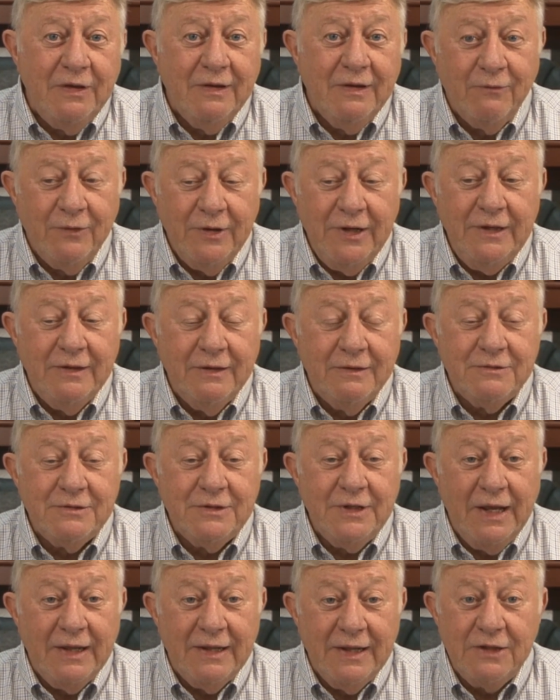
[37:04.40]
we need to
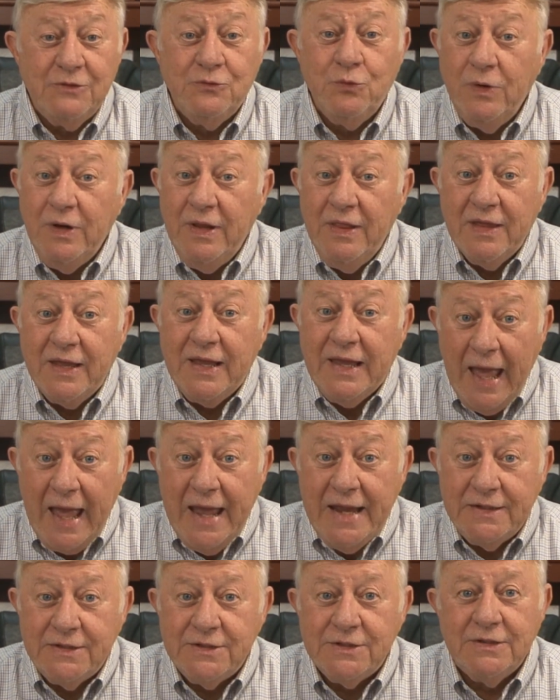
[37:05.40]
understand that's one of the
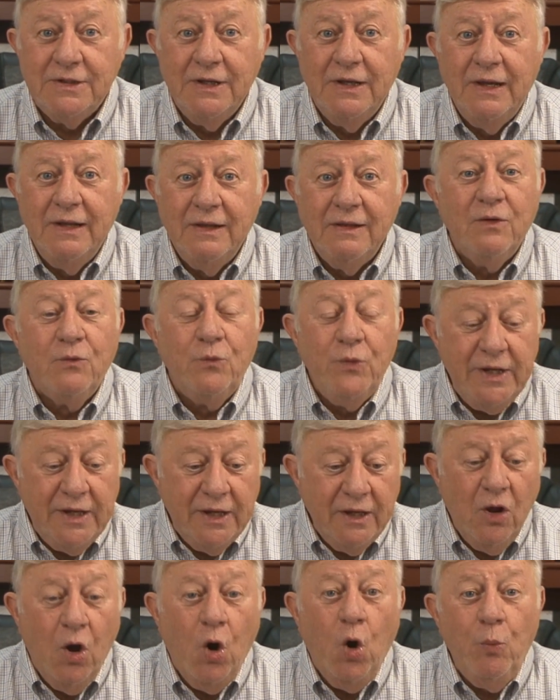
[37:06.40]
gates that we
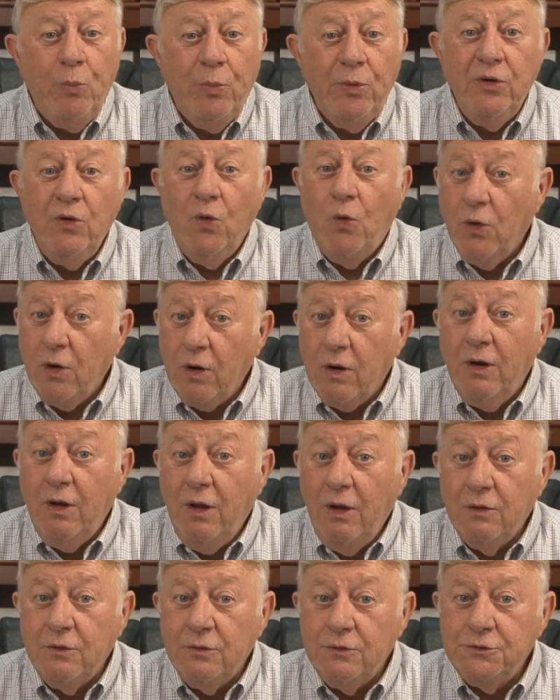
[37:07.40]
can open or
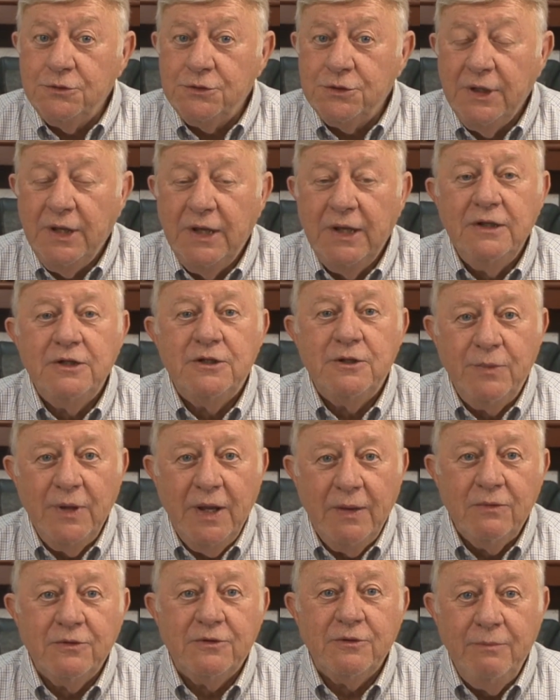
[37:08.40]
close to be
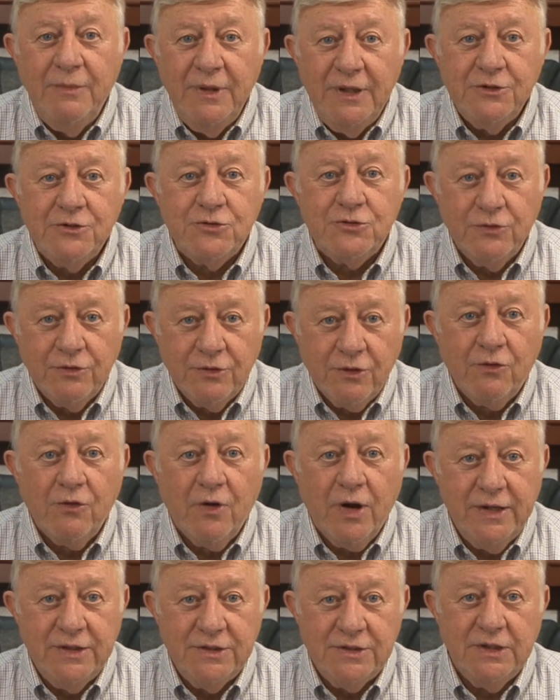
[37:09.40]
able to minister the
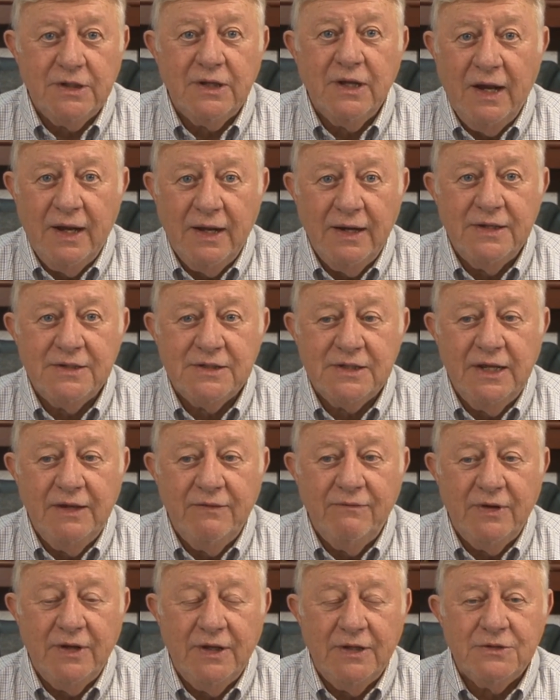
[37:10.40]
grace that God has
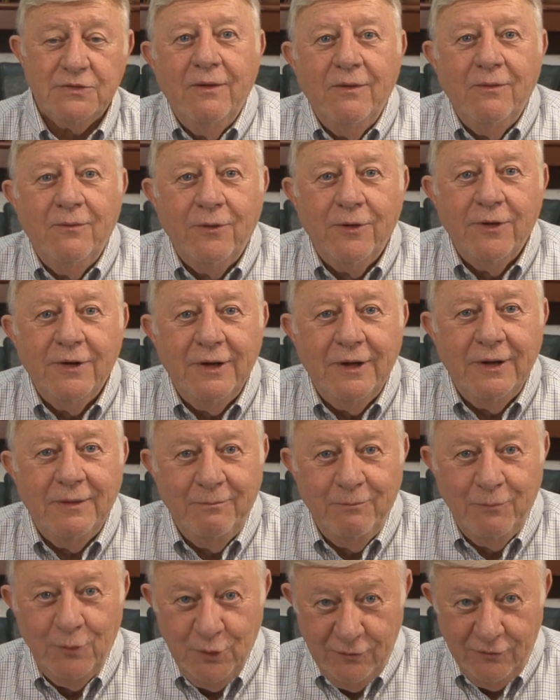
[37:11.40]
given us. We're going to
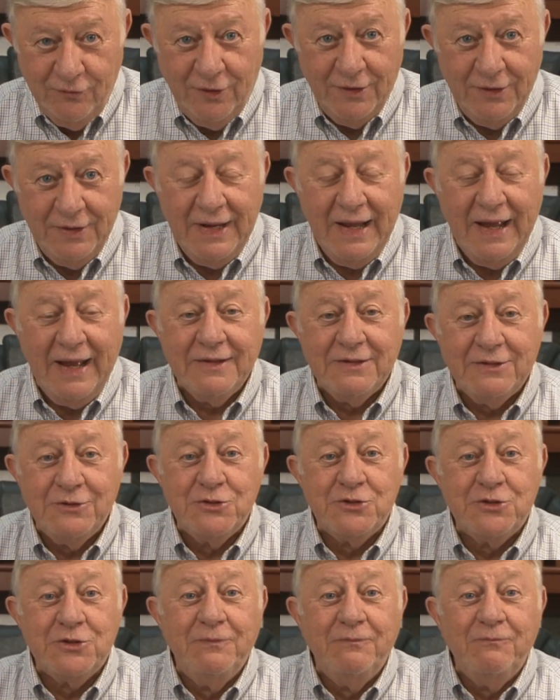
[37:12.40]
move on now to
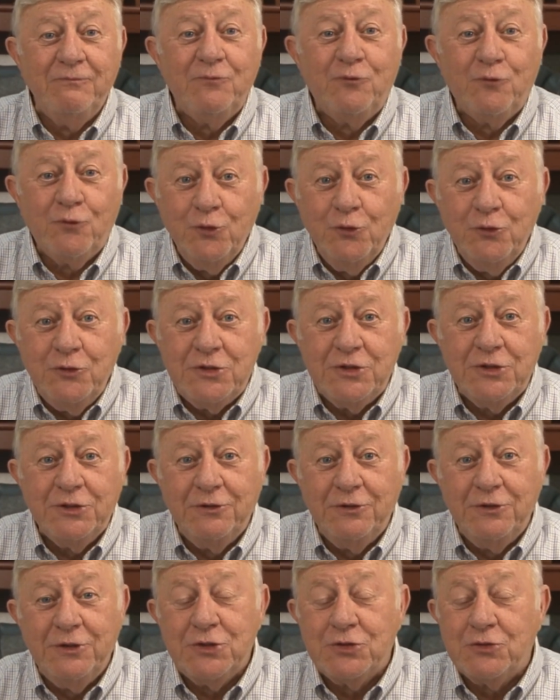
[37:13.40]
some fruits that
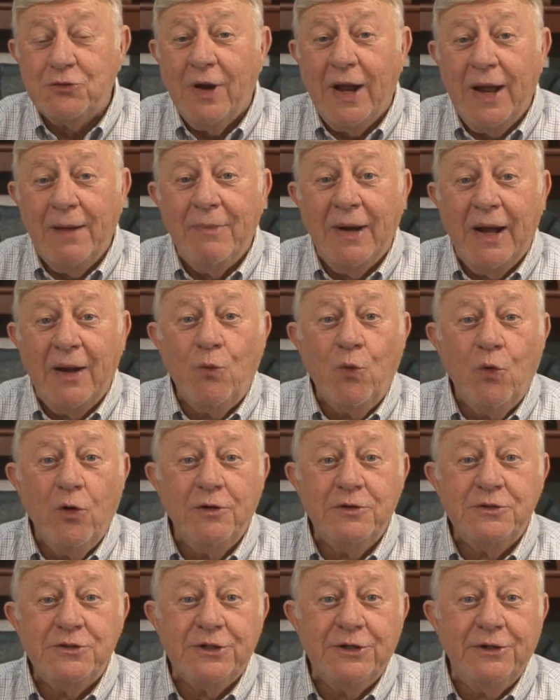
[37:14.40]
are described by
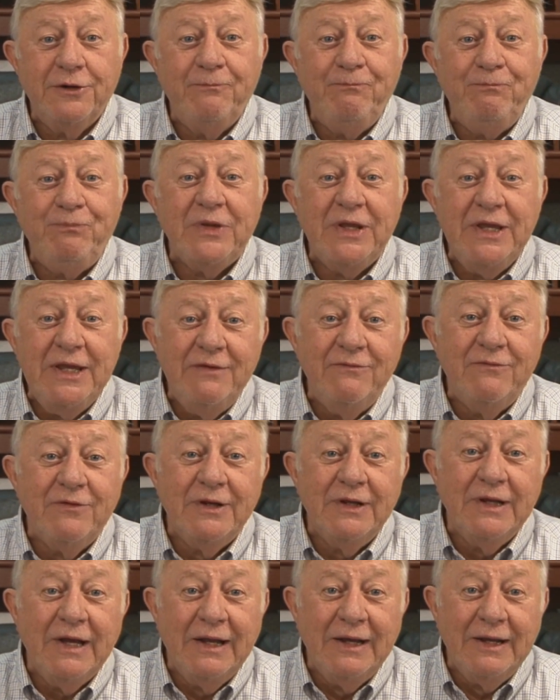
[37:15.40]
words that are
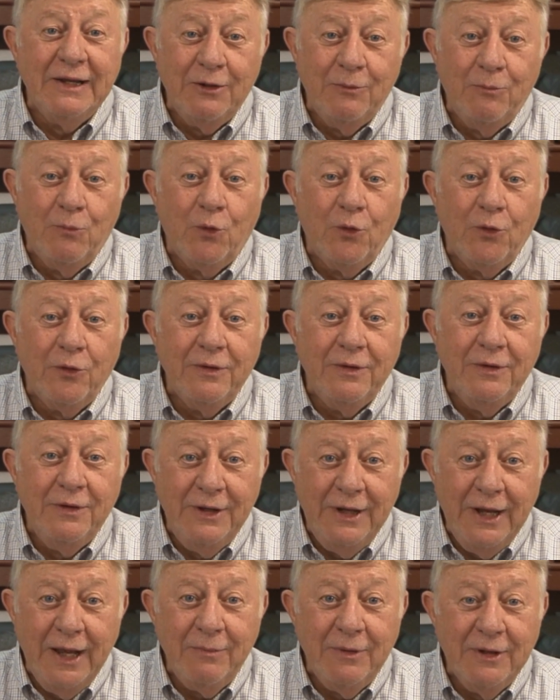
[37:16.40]
even a little more
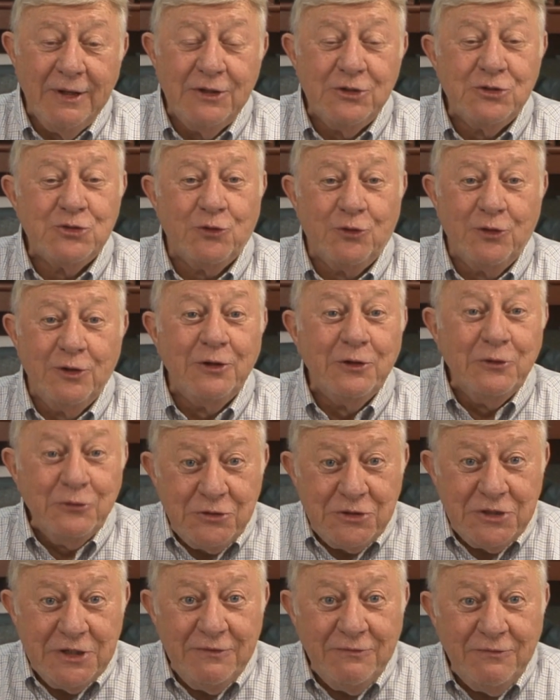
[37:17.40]
nebulous or
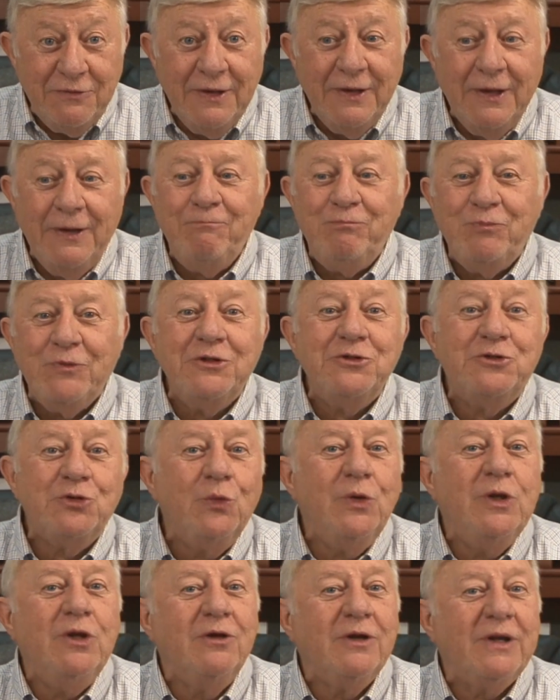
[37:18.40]
elusive until
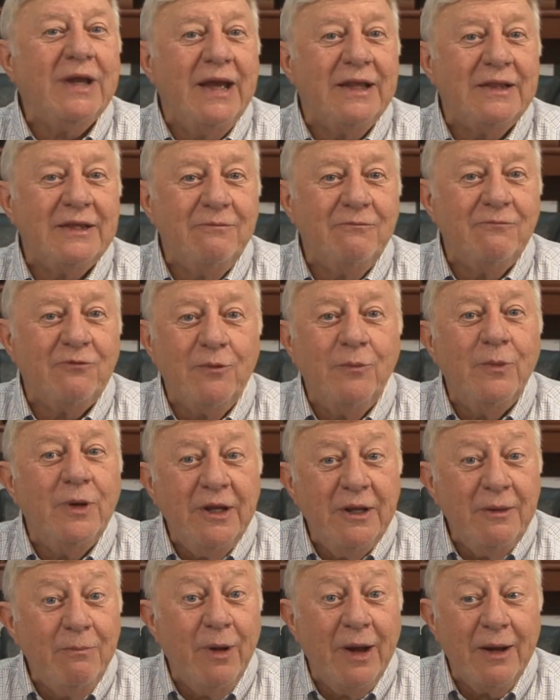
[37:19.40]
we look at them from a
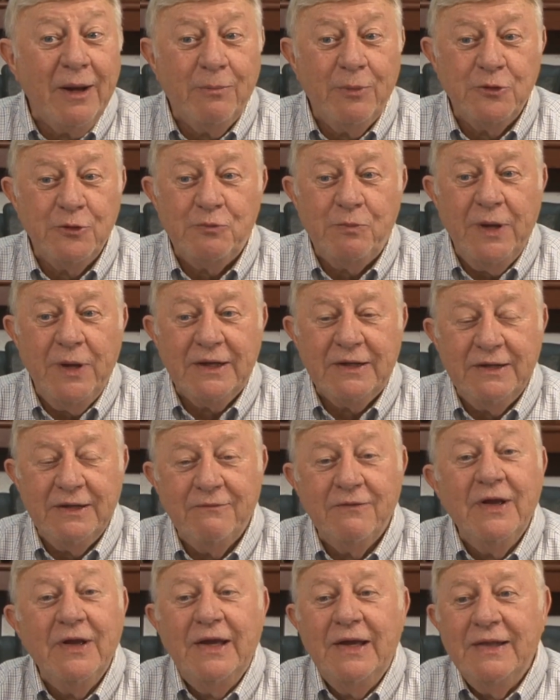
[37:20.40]
Hebraic perspective.
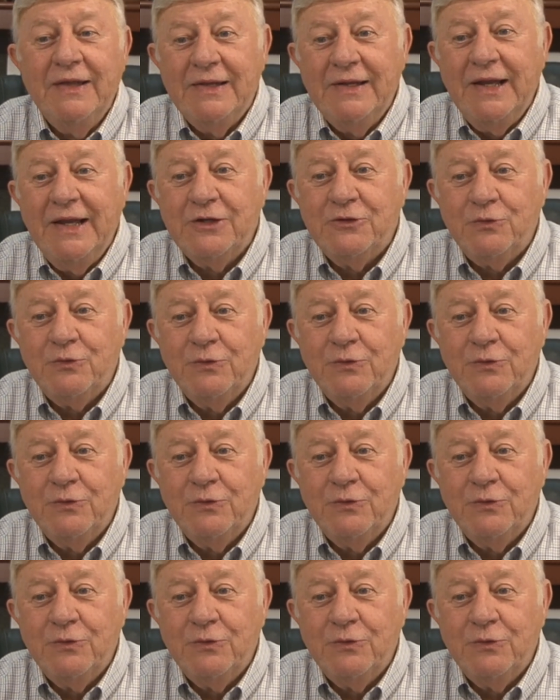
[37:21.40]
The next